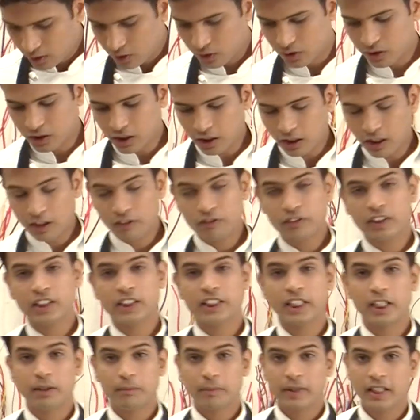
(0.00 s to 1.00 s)
So now after
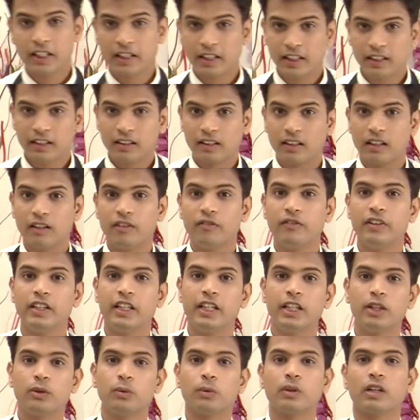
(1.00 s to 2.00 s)
shaping it, we
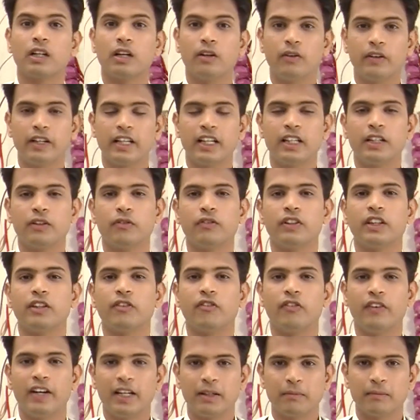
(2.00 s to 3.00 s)
need to cover it with a
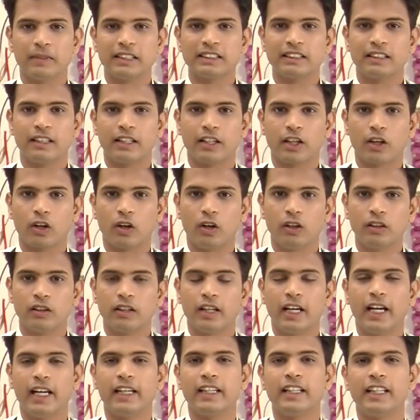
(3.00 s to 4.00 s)
wet muslin cloth
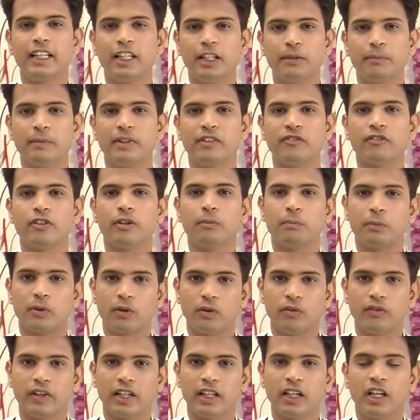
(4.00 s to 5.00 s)
and keep it for
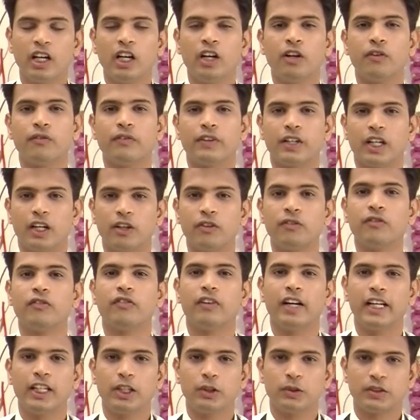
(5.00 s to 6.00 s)
proving for around
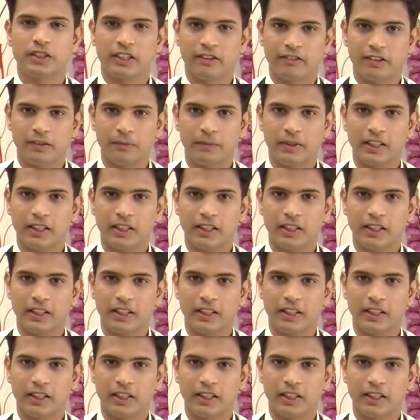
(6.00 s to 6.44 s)
5 to 7